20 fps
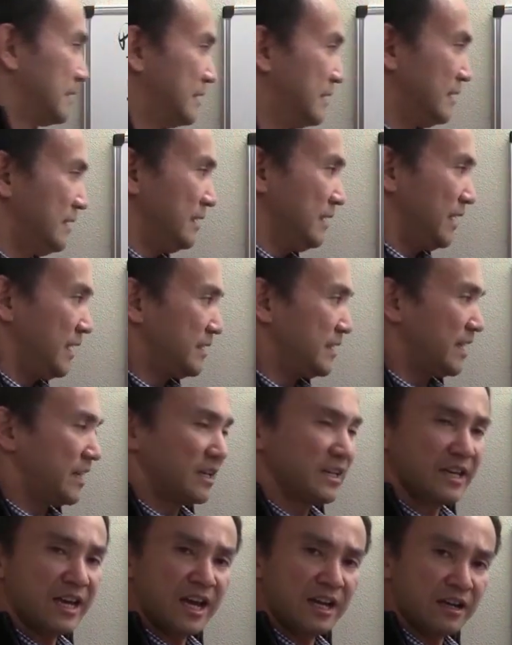And then
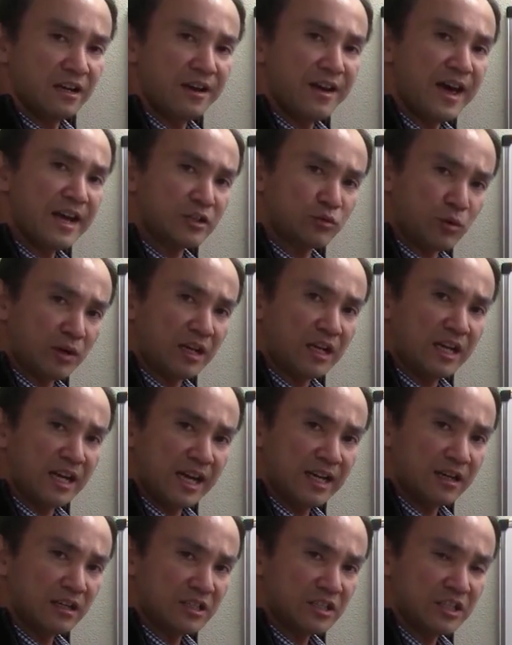again, the next one here I
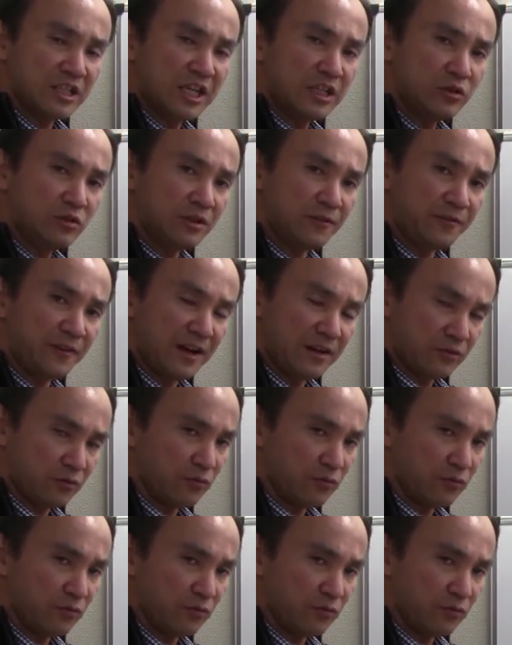got c to the 5th,